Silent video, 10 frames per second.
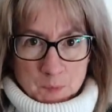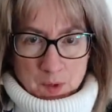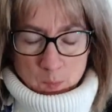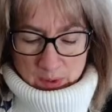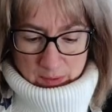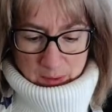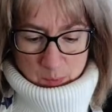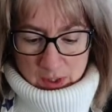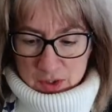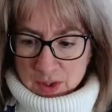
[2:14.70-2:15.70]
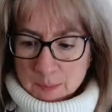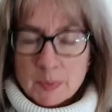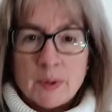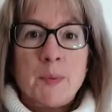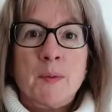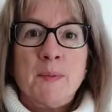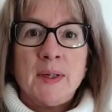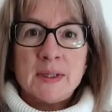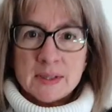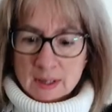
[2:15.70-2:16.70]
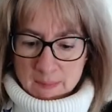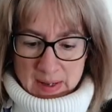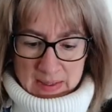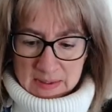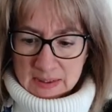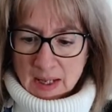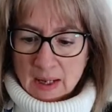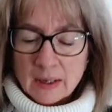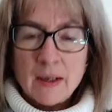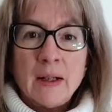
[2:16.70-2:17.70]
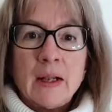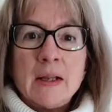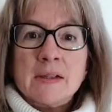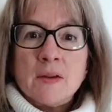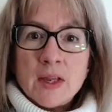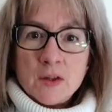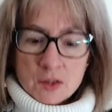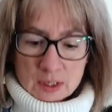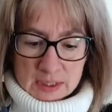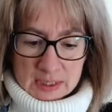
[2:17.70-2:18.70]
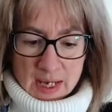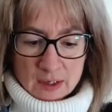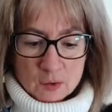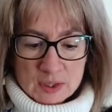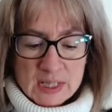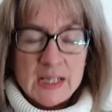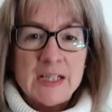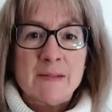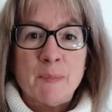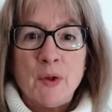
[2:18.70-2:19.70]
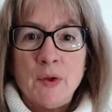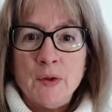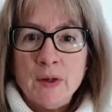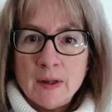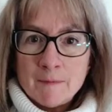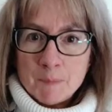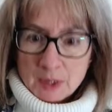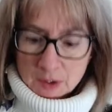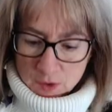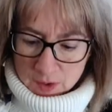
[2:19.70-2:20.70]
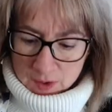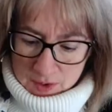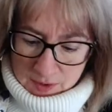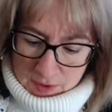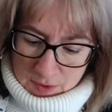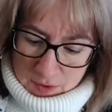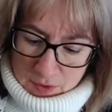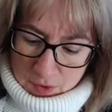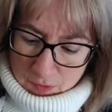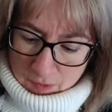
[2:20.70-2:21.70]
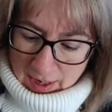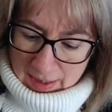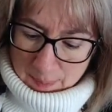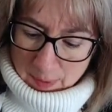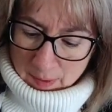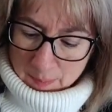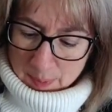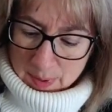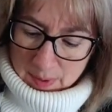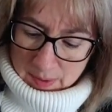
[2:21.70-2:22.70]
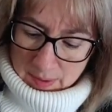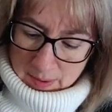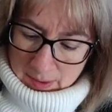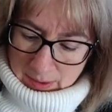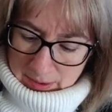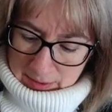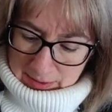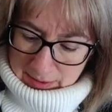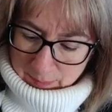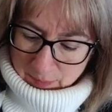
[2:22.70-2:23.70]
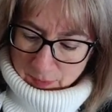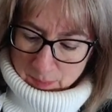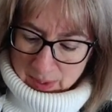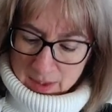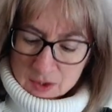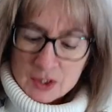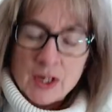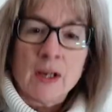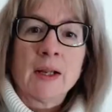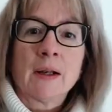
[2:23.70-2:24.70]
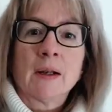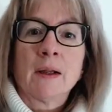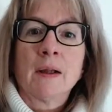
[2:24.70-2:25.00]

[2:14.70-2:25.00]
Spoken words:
Wearing a white jumper probably isn't the best thing. So then you can take your teaspoon and you can just scrape up some of the mixture, a little